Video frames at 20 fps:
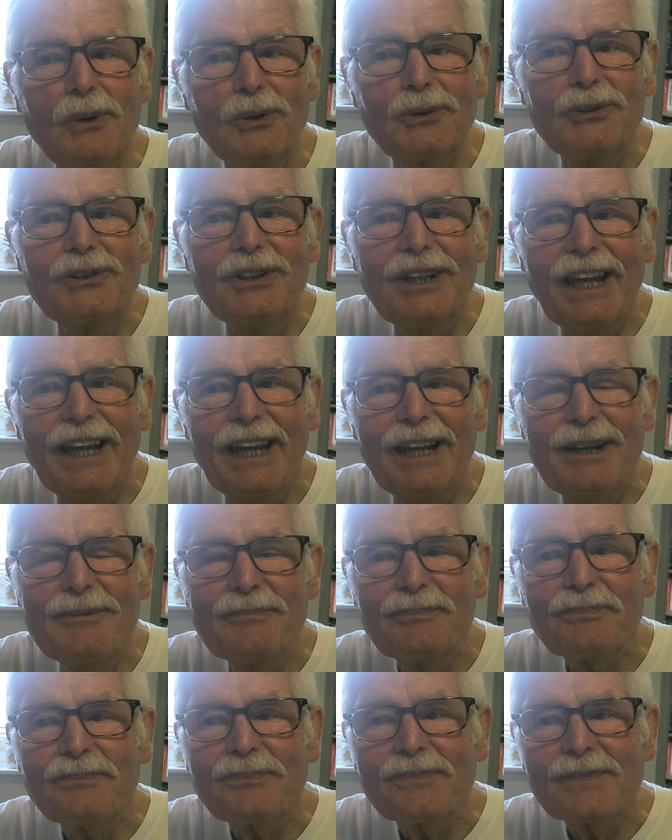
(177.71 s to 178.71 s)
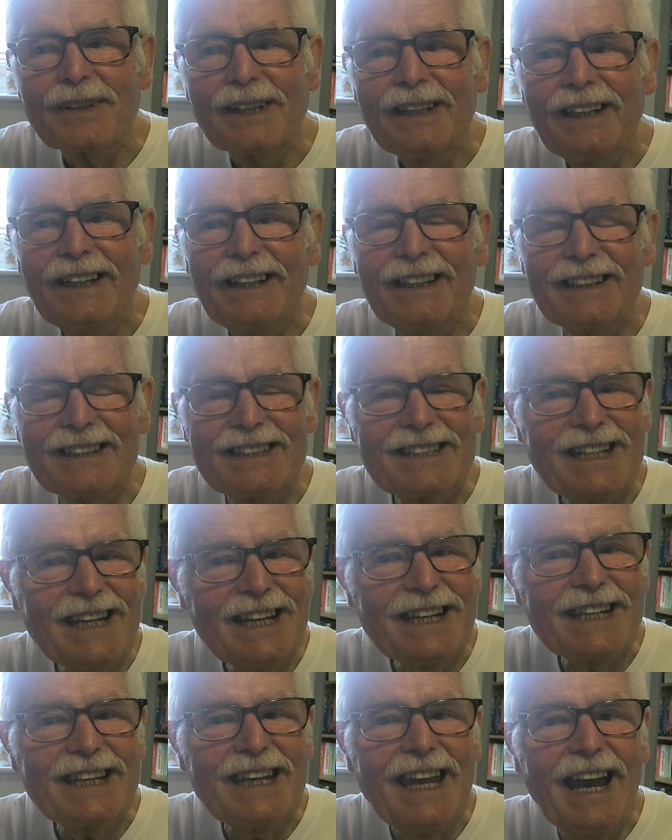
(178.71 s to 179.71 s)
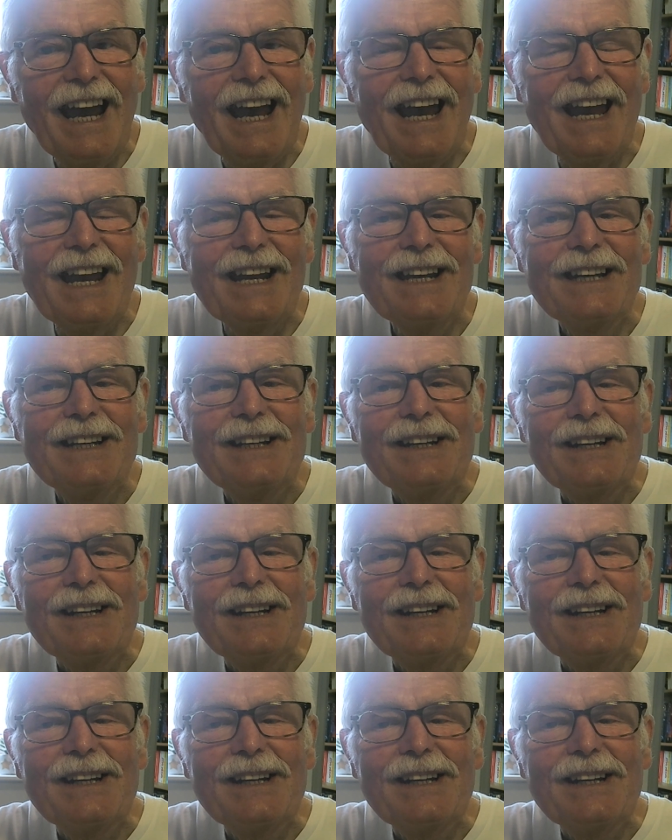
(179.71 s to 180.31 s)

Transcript: Monday. Uh, take care.